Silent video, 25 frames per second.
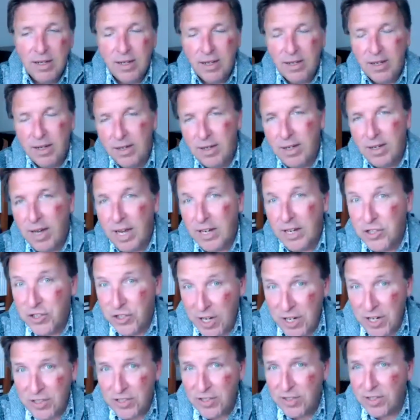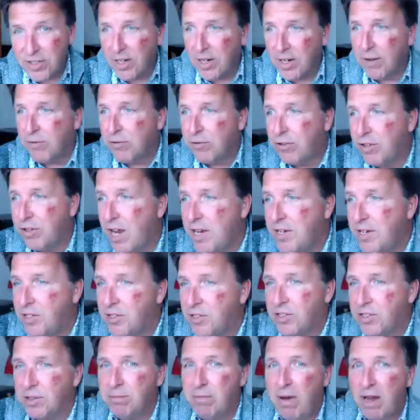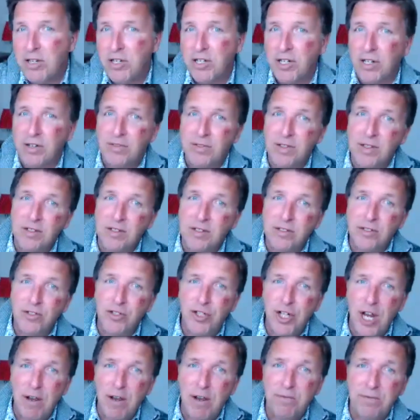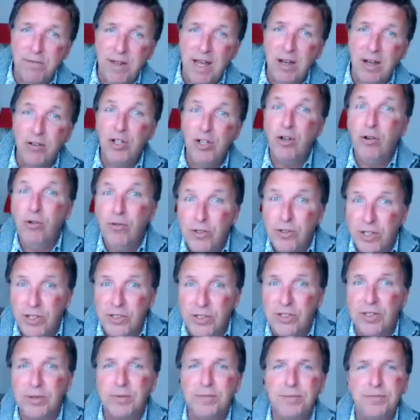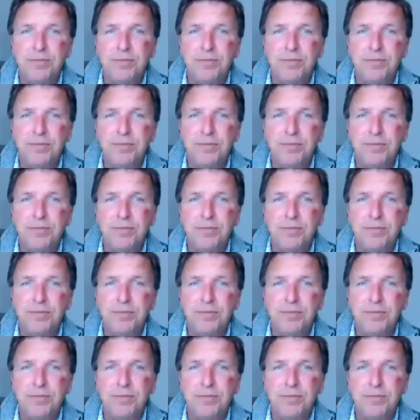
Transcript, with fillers: Uh, and since then, I've created some magic that Jeff now uses.